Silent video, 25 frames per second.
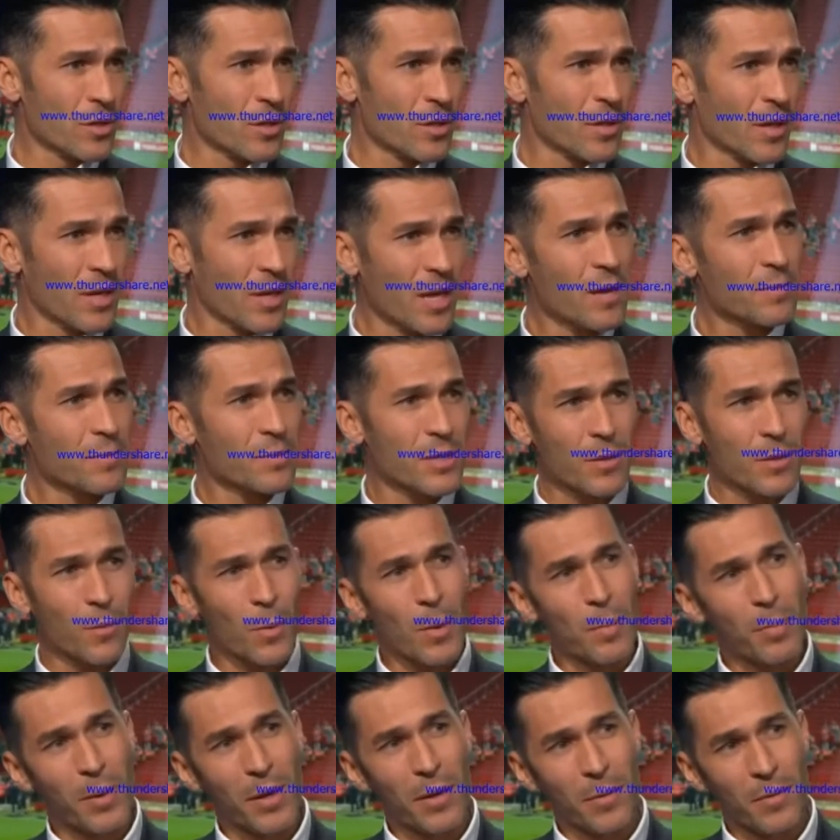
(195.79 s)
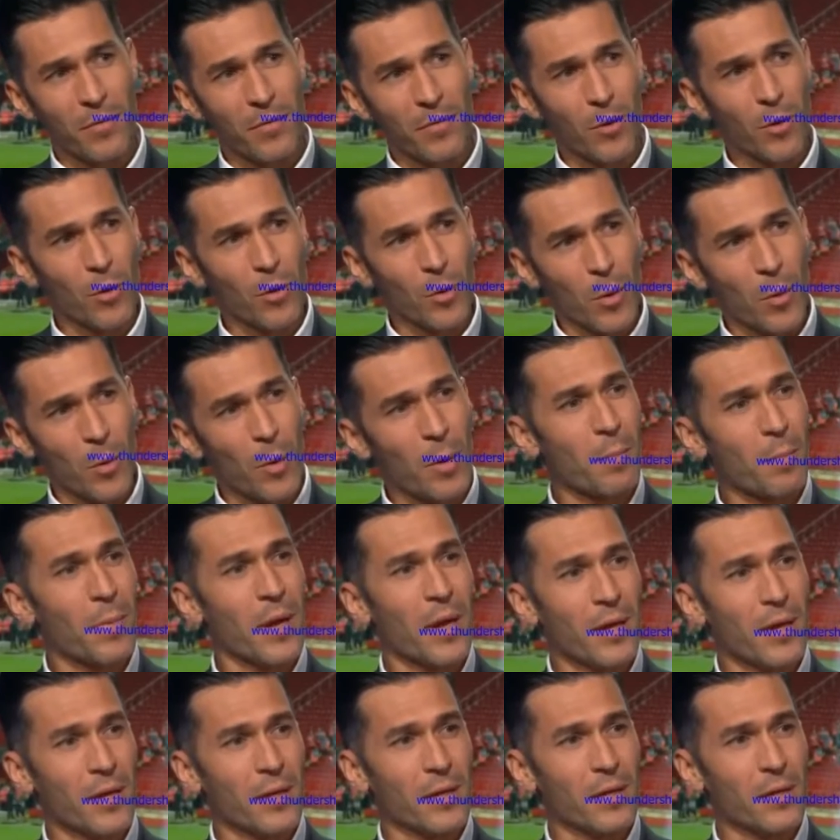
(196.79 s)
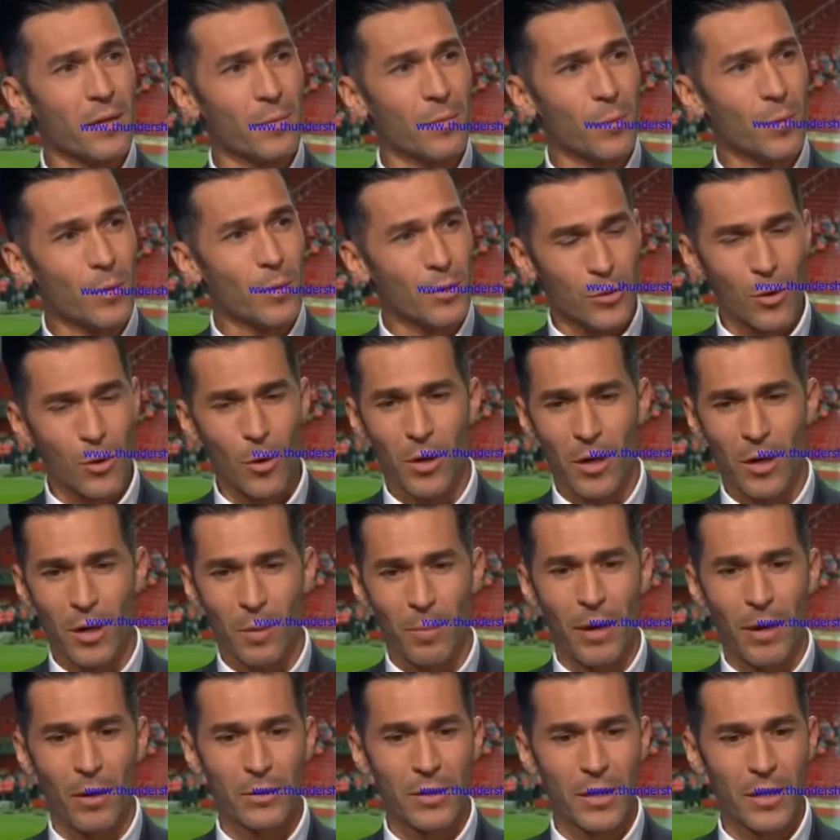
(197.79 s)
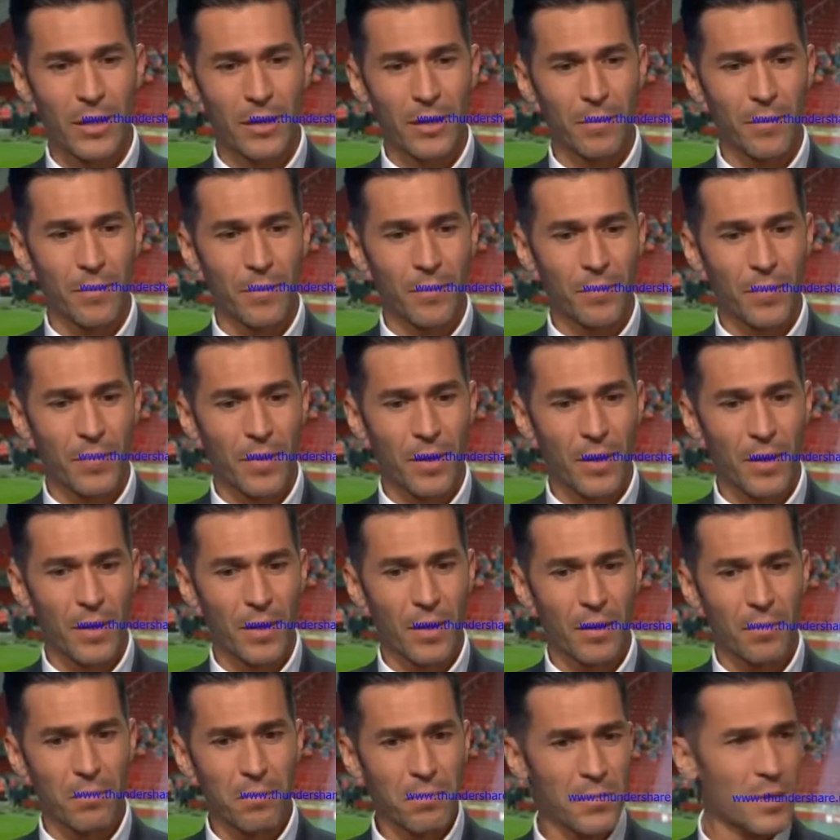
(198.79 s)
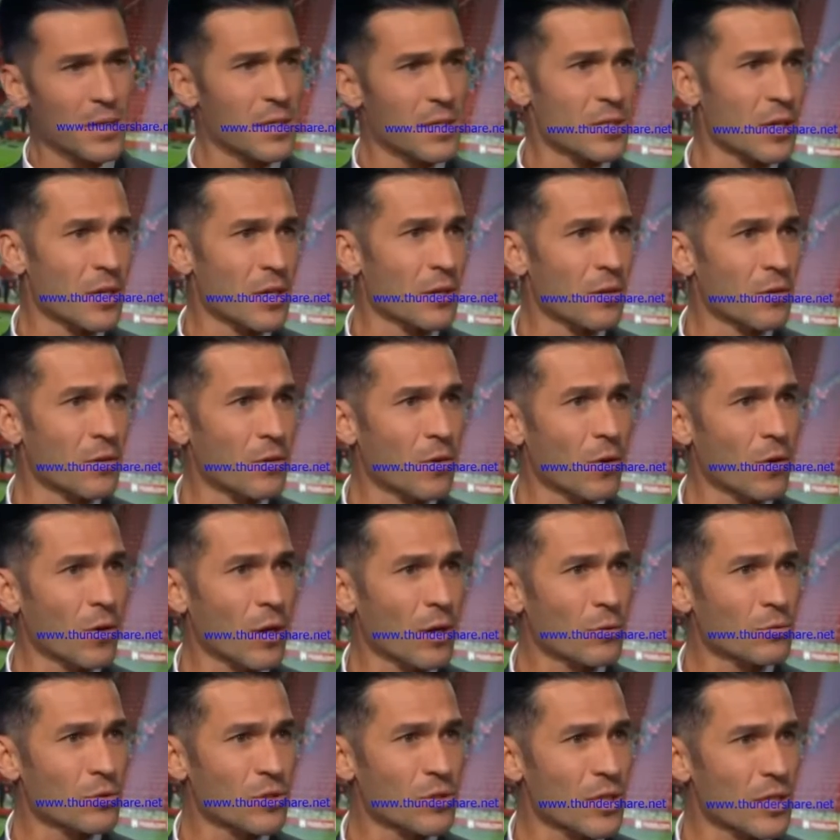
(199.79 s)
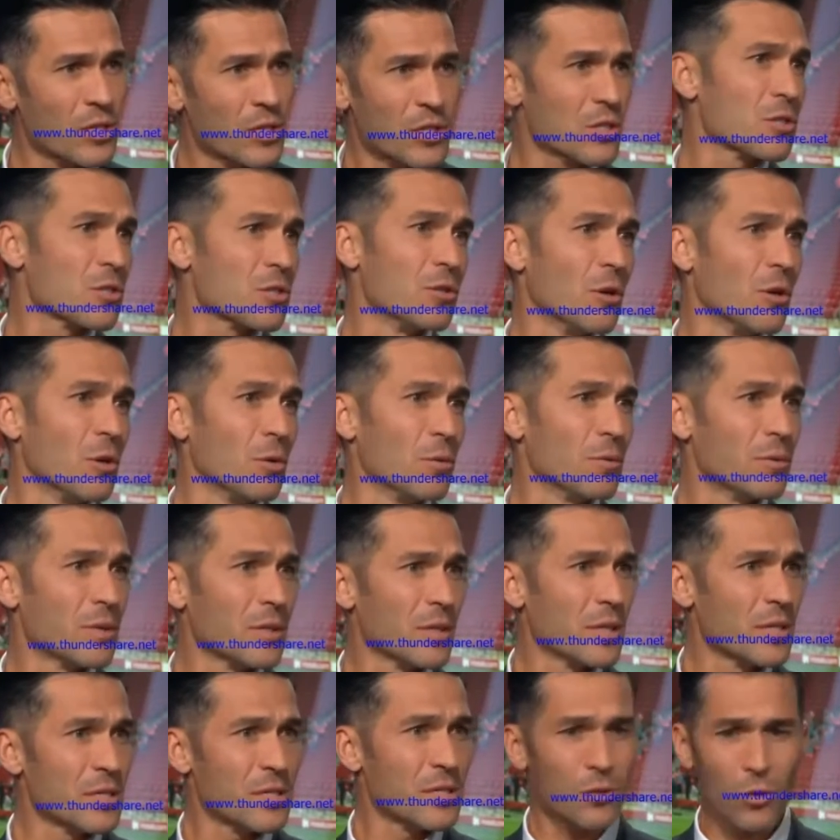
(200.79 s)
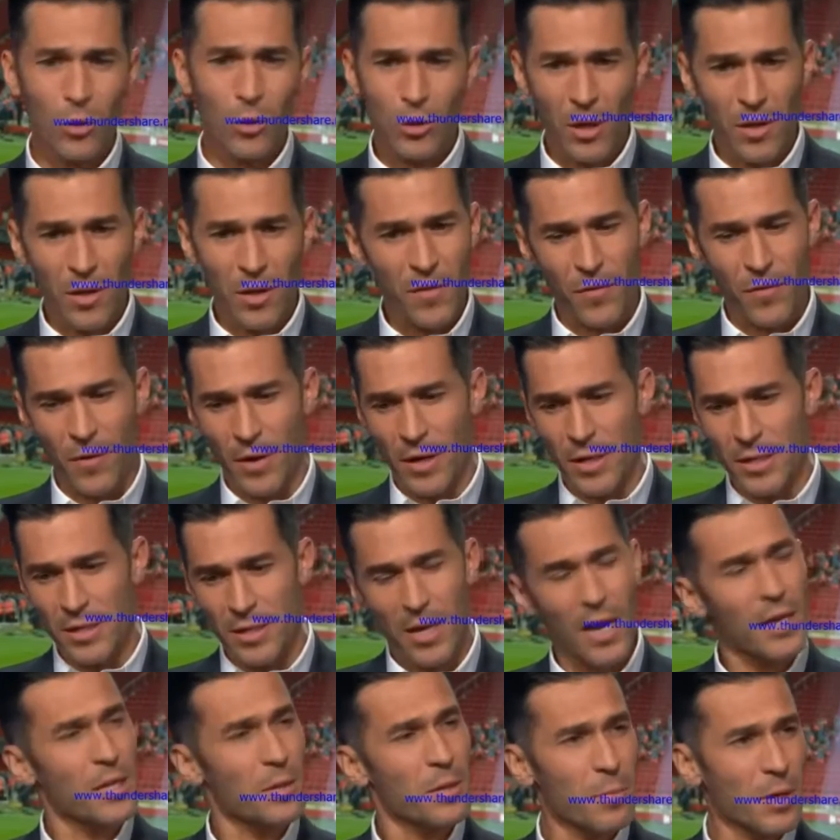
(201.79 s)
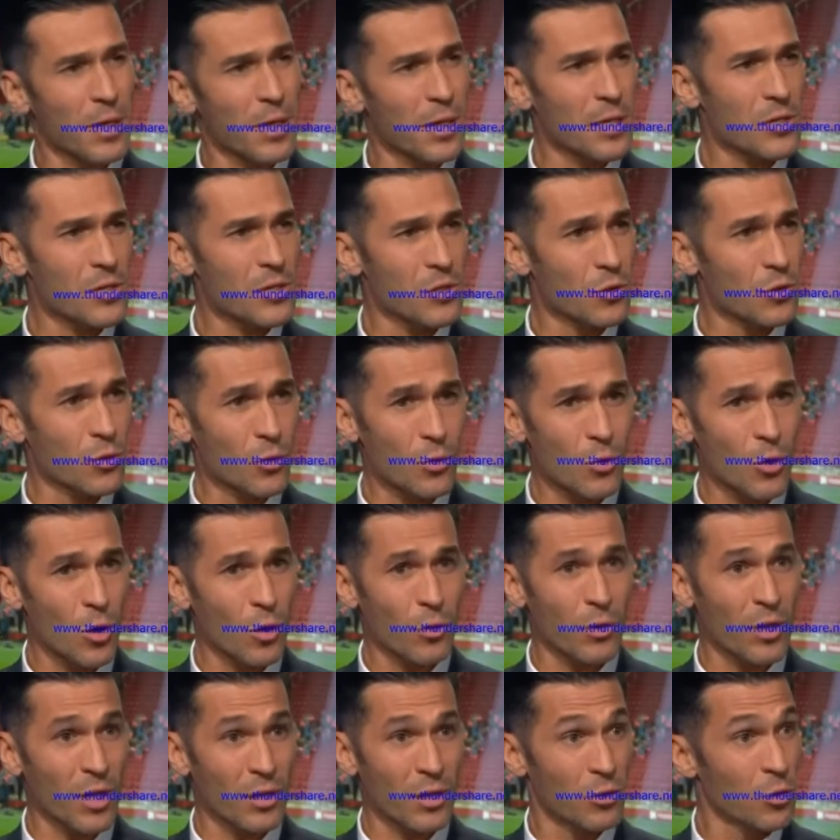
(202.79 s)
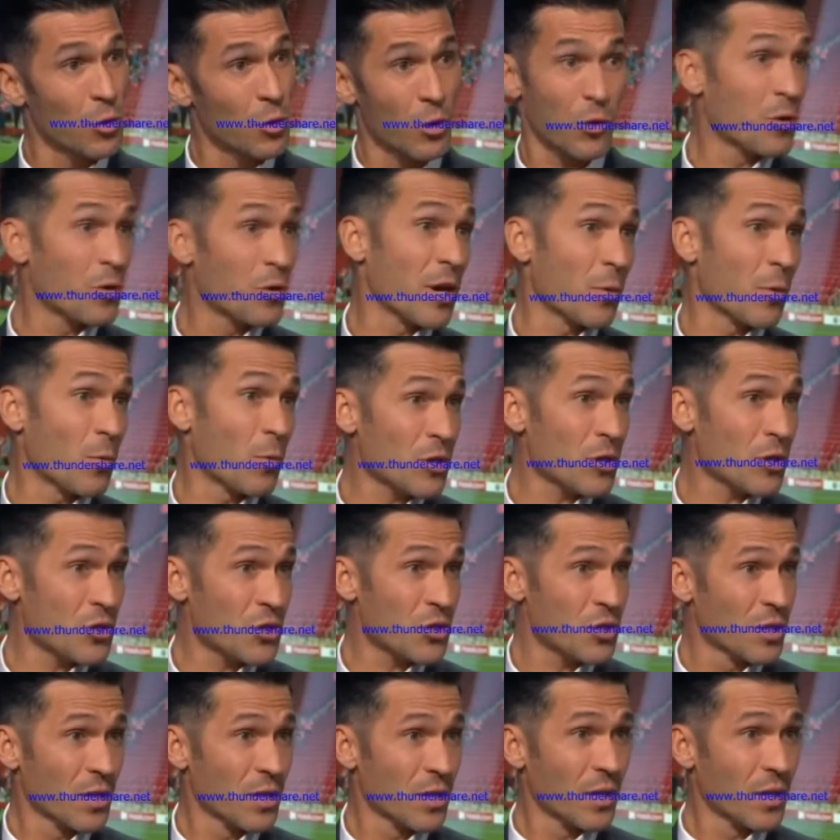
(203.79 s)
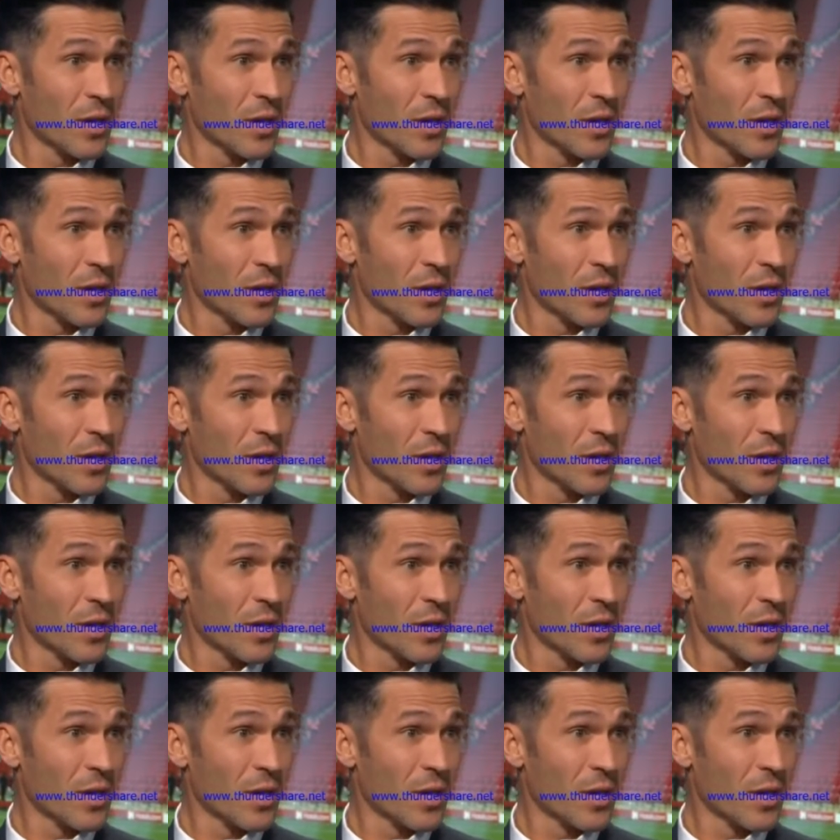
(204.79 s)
In the games that we played before, we were talking about is it knockout stages? No, it's totally different. It's 90 minutes. You know that you're not in a rush.